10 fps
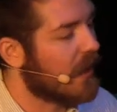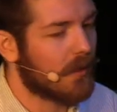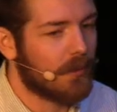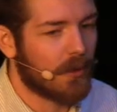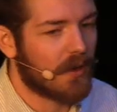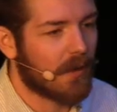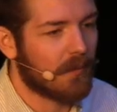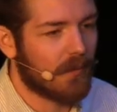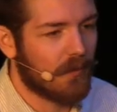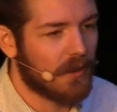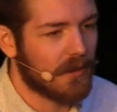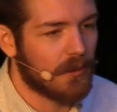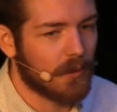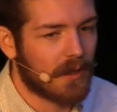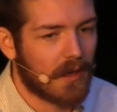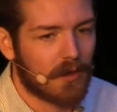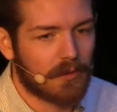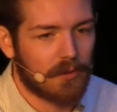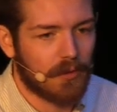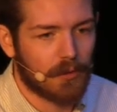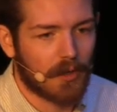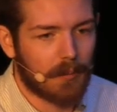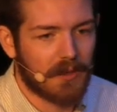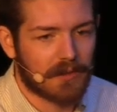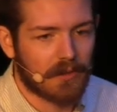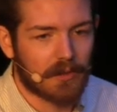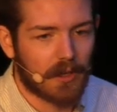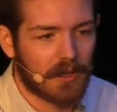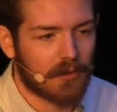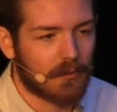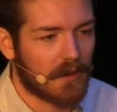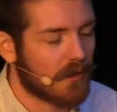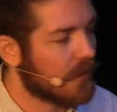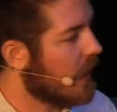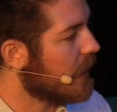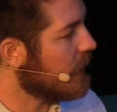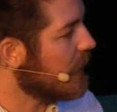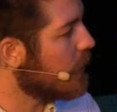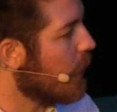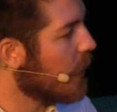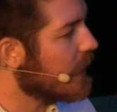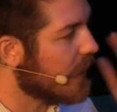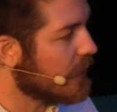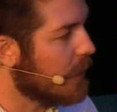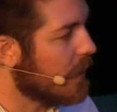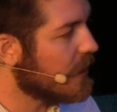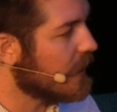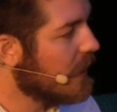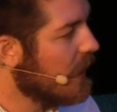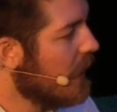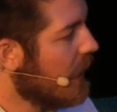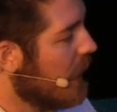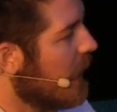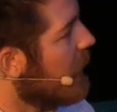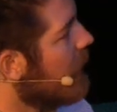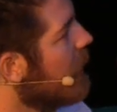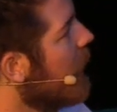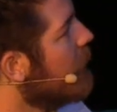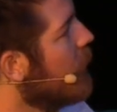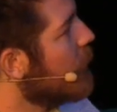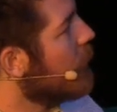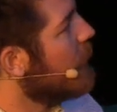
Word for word: write a program when you cannot use objects and dot into things? Like you need to organize the memory. And I've also